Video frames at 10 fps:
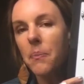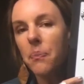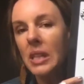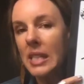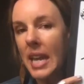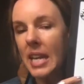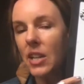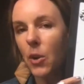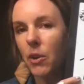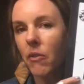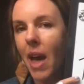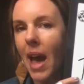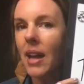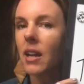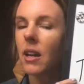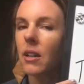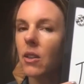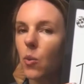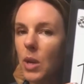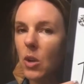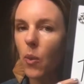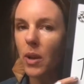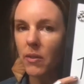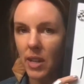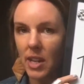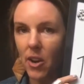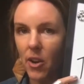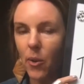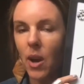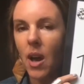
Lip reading: Take note of that in the week 1 video.